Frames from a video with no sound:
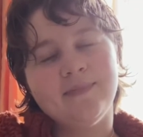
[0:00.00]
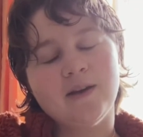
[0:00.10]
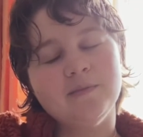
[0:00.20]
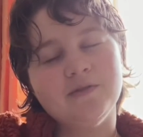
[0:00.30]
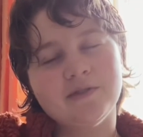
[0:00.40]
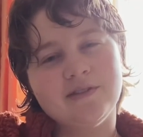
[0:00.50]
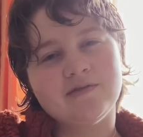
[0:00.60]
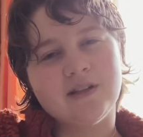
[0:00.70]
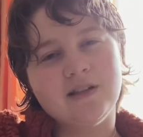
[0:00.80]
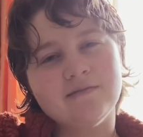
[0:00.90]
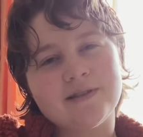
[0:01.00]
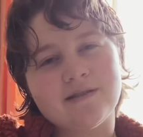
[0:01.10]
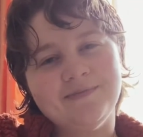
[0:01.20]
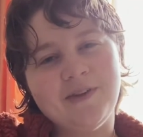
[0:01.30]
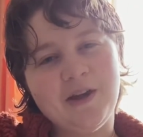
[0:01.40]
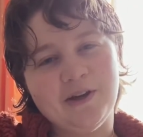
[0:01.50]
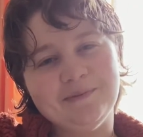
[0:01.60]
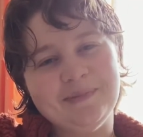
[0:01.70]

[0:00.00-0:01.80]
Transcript: That would be really funny to hear.